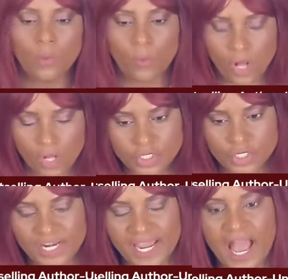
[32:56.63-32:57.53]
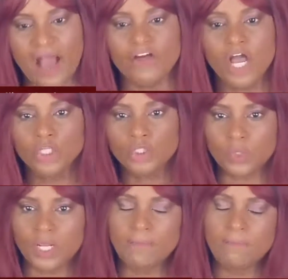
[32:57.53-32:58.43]
Well, you're going to have
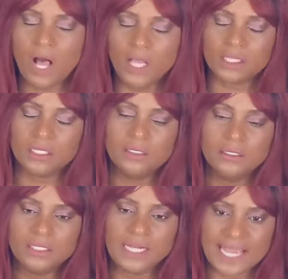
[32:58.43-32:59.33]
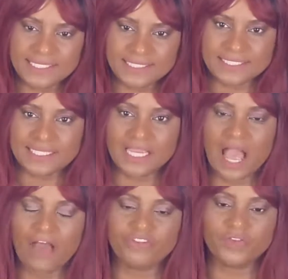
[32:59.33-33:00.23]
3-month licensing
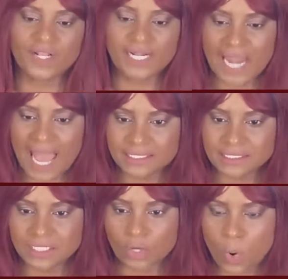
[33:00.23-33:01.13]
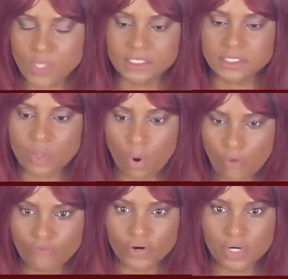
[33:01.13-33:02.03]
after the course is
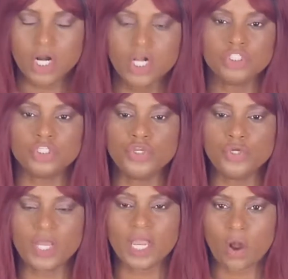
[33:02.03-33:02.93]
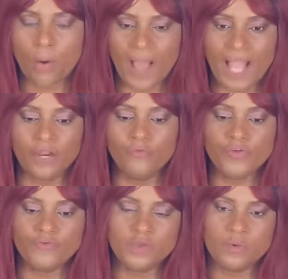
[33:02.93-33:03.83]
over, so you can go back and
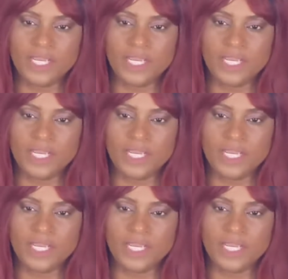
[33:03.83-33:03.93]
review